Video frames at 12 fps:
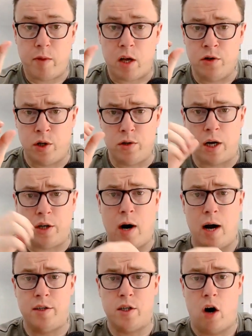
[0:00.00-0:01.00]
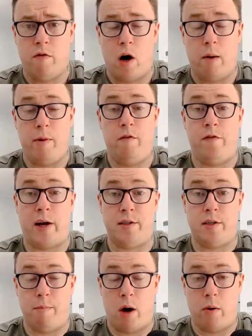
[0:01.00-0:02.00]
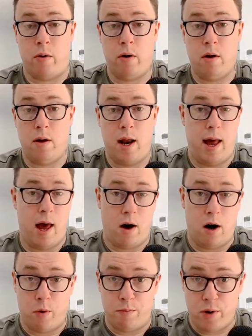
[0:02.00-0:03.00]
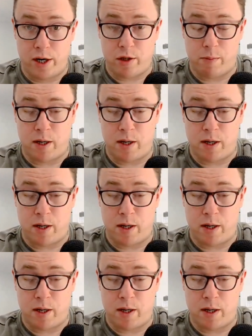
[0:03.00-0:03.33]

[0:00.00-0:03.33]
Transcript: As soon as I try and solve it, I'm in fix-it mode. And now I'm going to put pressure on